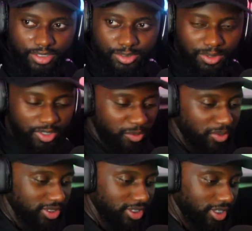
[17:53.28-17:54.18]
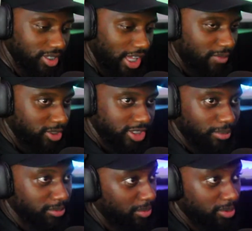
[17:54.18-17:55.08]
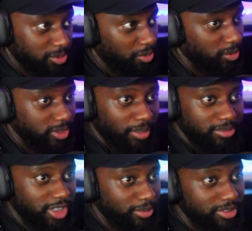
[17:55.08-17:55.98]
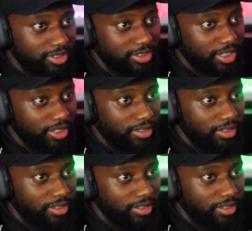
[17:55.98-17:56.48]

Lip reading: It's one of them ones, isn't it? Like even Jabs, people still call Jabs to this day.